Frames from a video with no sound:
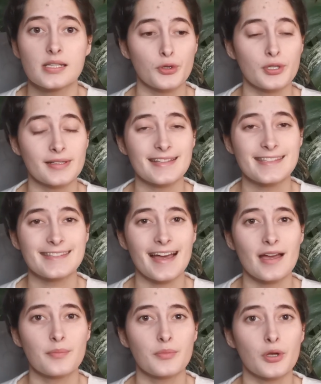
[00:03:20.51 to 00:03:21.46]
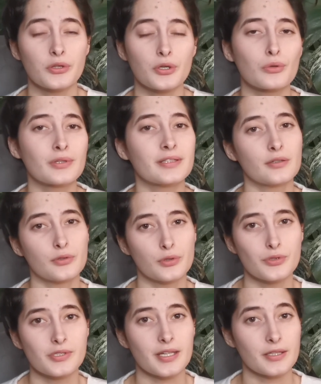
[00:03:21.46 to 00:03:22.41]
During this time, not only the
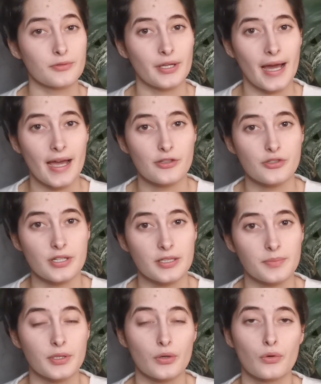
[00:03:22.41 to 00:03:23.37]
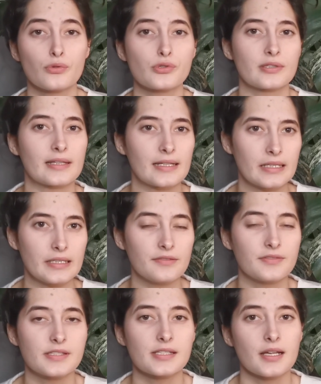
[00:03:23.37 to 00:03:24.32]
roots can rehydrate, but also the
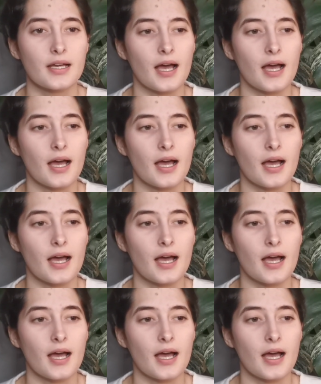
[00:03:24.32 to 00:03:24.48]
leaves,